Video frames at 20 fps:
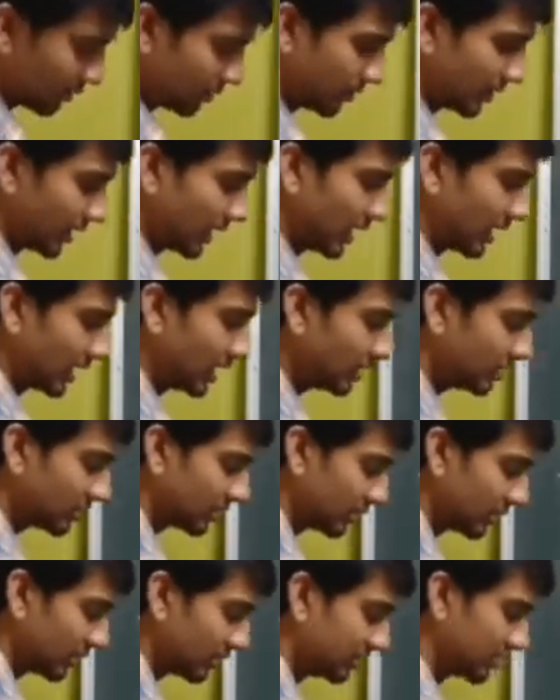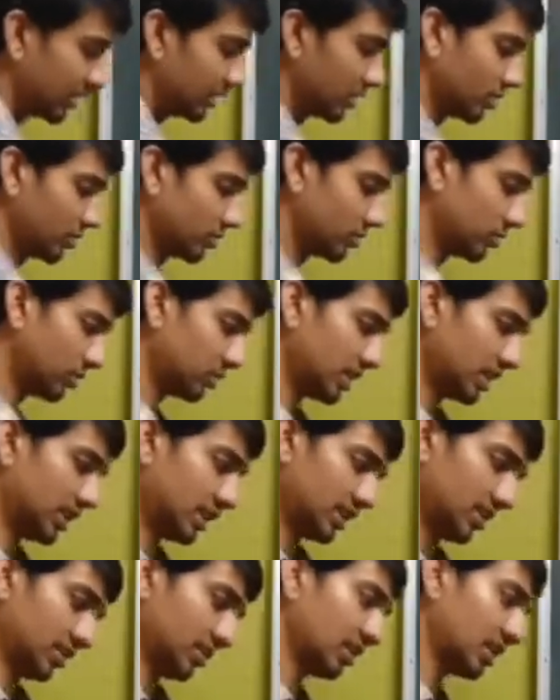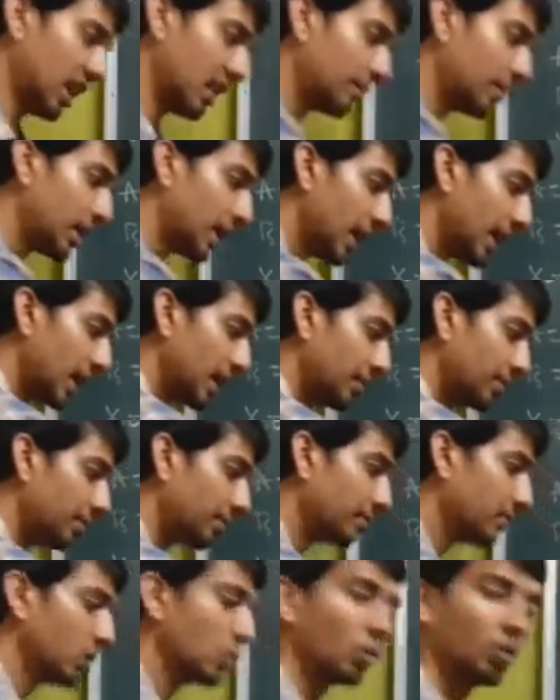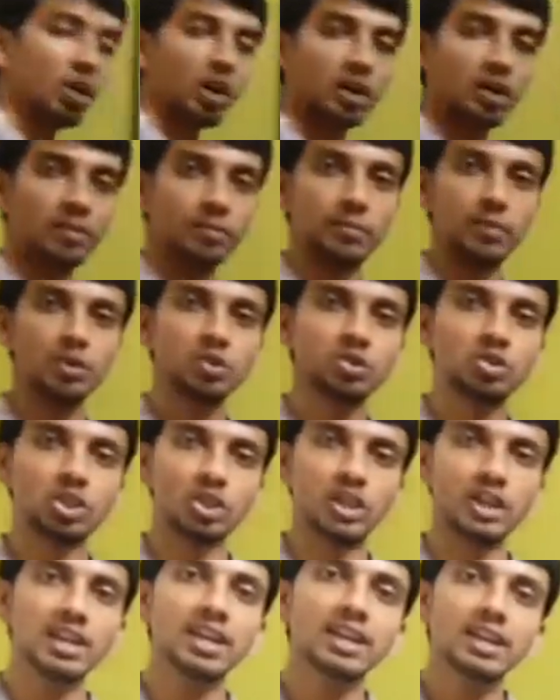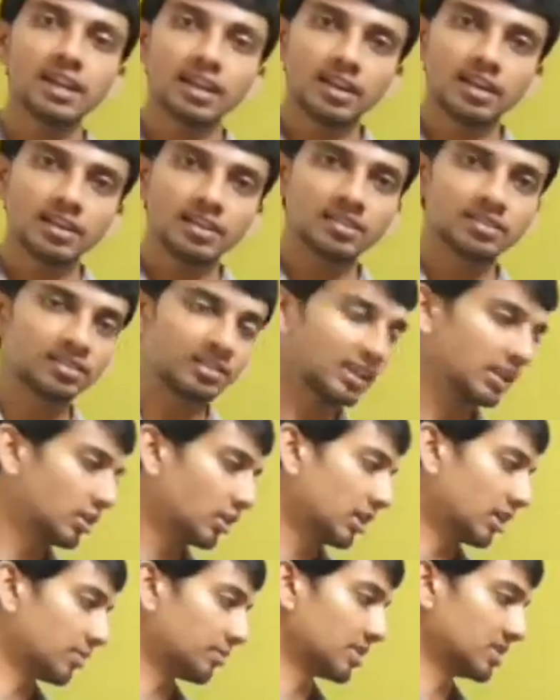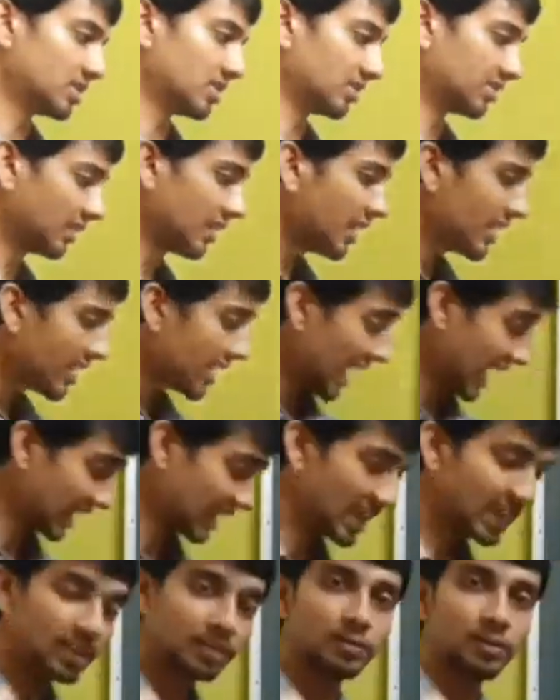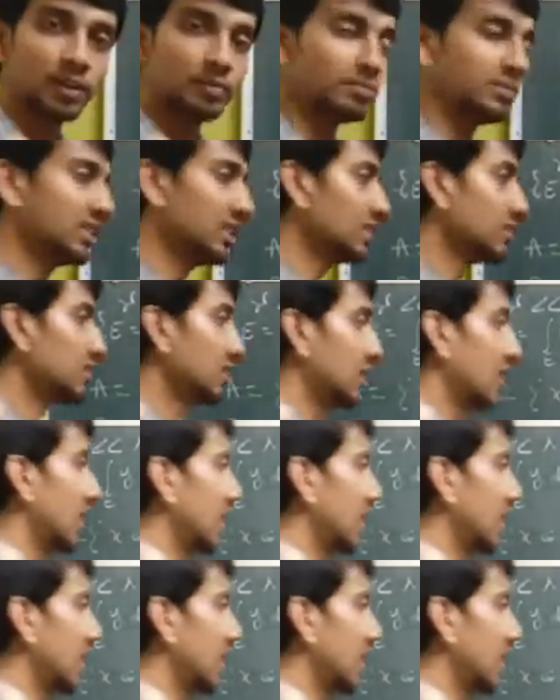of A is 0. So that gamma and mu are mutually singular measures. Again, from this